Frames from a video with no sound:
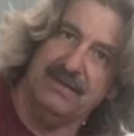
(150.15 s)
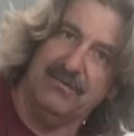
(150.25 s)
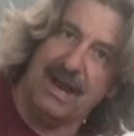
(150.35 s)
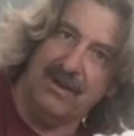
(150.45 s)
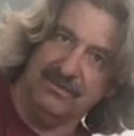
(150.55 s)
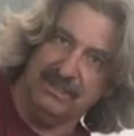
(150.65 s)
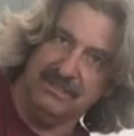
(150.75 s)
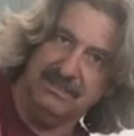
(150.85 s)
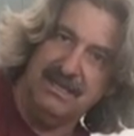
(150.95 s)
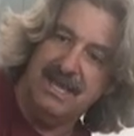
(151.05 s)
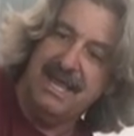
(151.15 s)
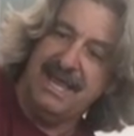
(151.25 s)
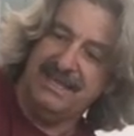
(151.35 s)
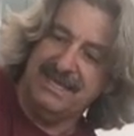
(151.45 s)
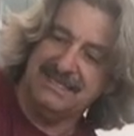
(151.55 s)
rounded,
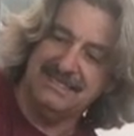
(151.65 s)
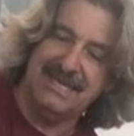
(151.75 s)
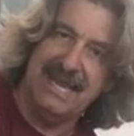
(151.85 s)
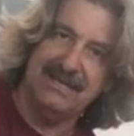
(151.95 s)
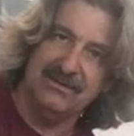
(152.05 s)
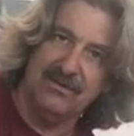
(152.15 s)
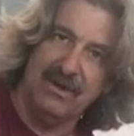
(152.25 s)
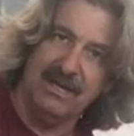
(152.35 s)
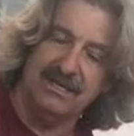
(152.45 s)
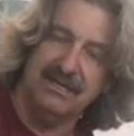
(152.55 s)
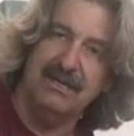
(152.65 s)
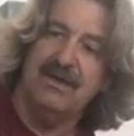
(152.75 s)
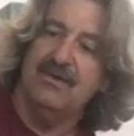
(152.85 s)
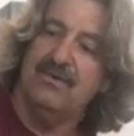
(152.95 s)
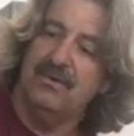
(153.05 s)
and that's the end grain.
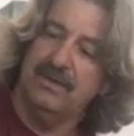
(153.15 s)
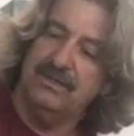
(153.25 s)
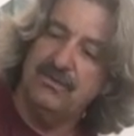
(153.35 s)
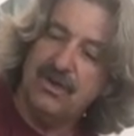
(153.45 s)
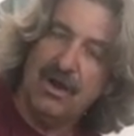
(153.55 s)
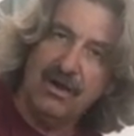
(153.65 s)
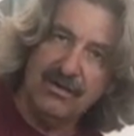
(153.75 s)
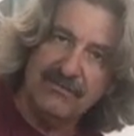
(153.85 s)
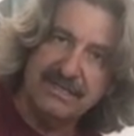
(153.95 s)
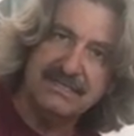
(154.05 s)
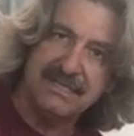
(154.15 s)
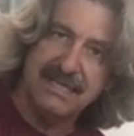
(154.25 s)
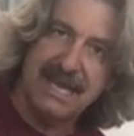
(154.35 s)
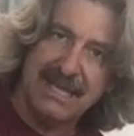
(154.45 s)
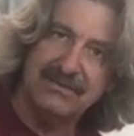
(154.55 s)
Well, when you carve into
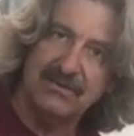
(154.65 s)
the end